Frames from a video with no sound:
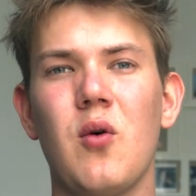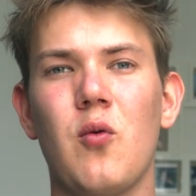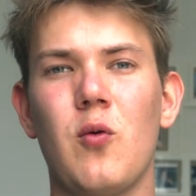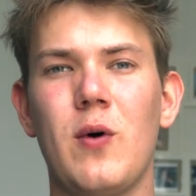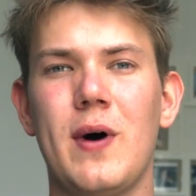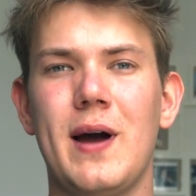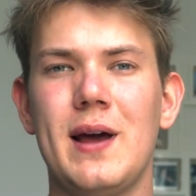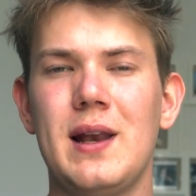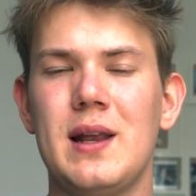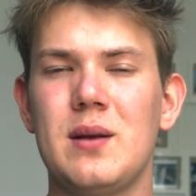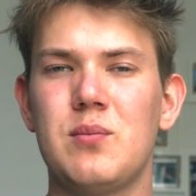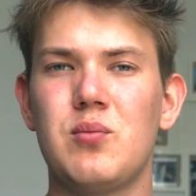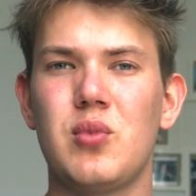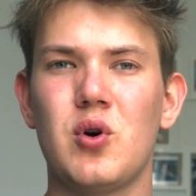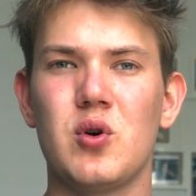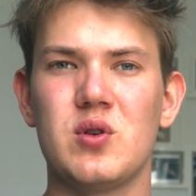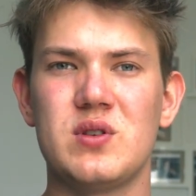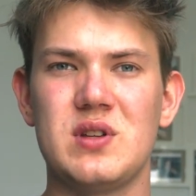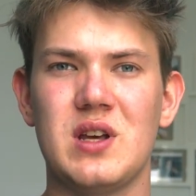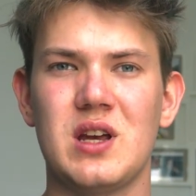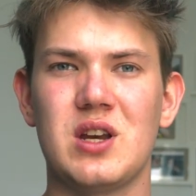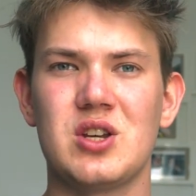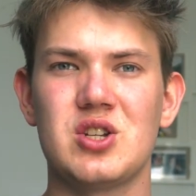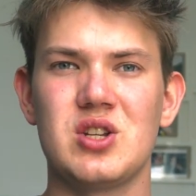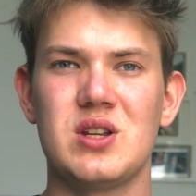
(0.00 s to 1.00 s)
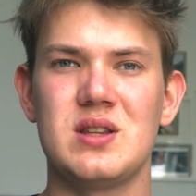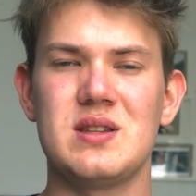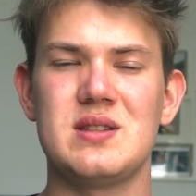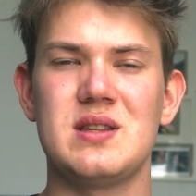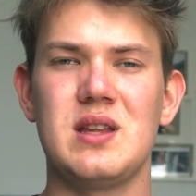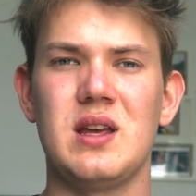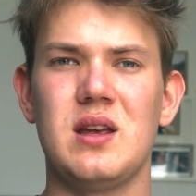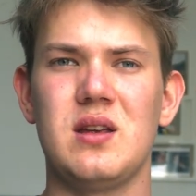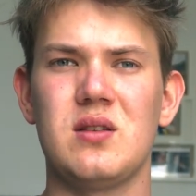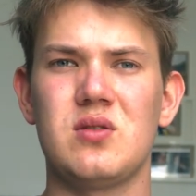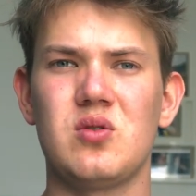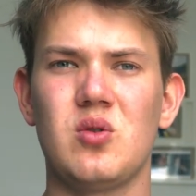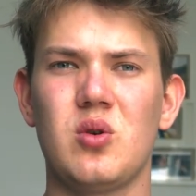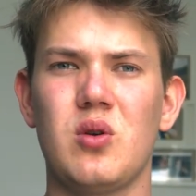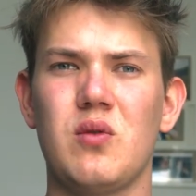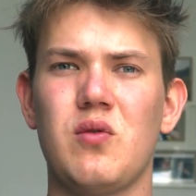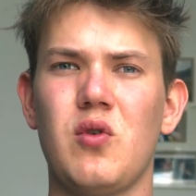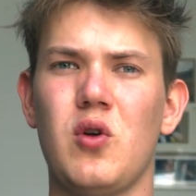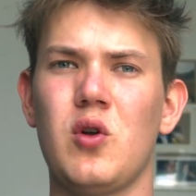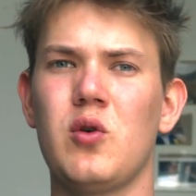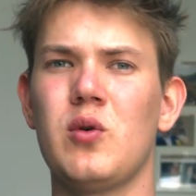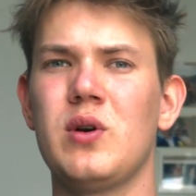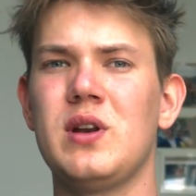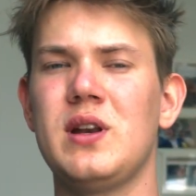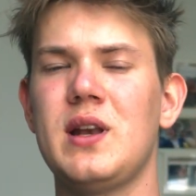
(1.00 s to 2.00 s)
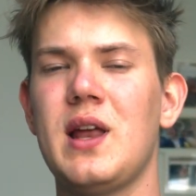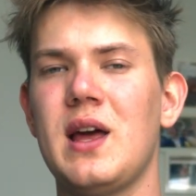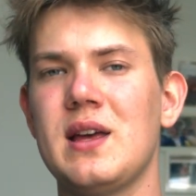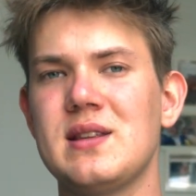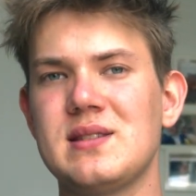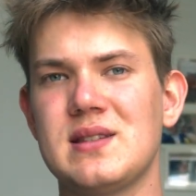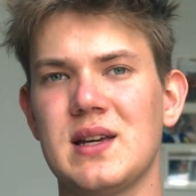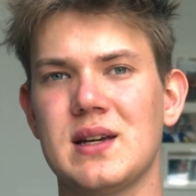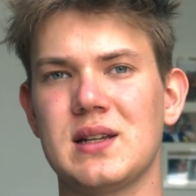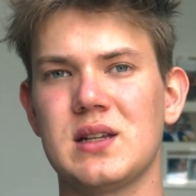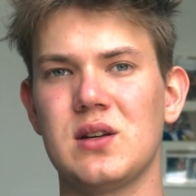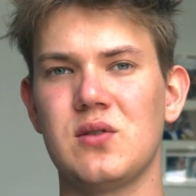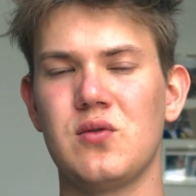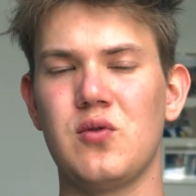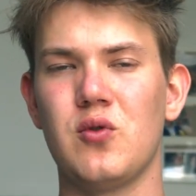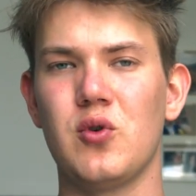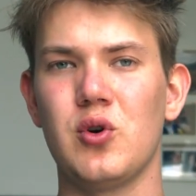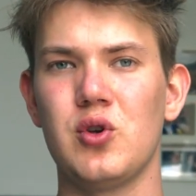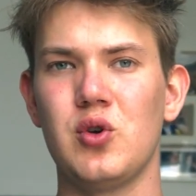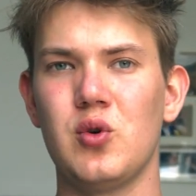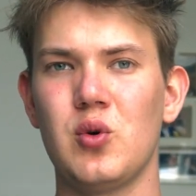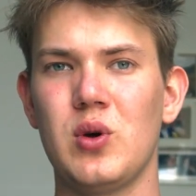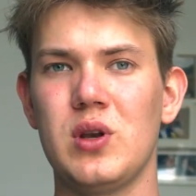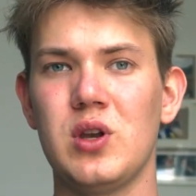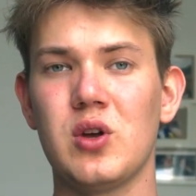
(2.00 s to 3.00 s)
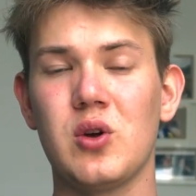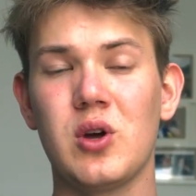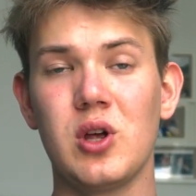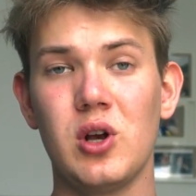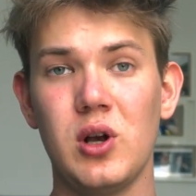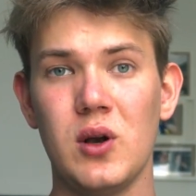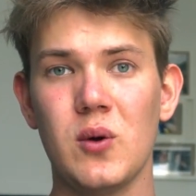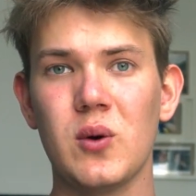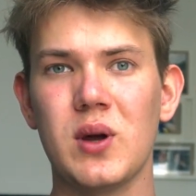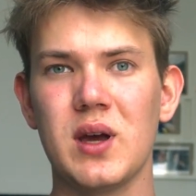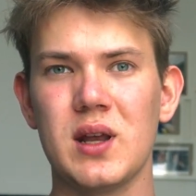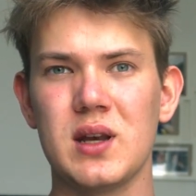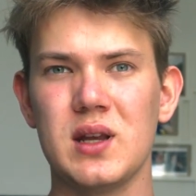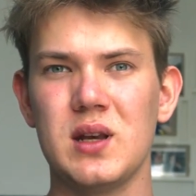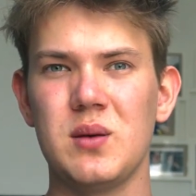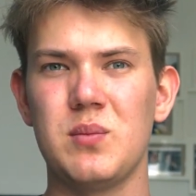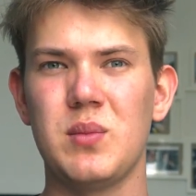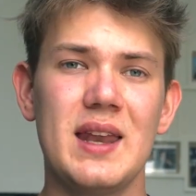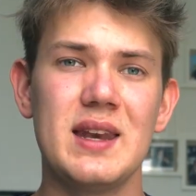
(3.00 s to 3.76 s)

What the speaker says: while at prosections they sort of already dissect it for you and you can look at it.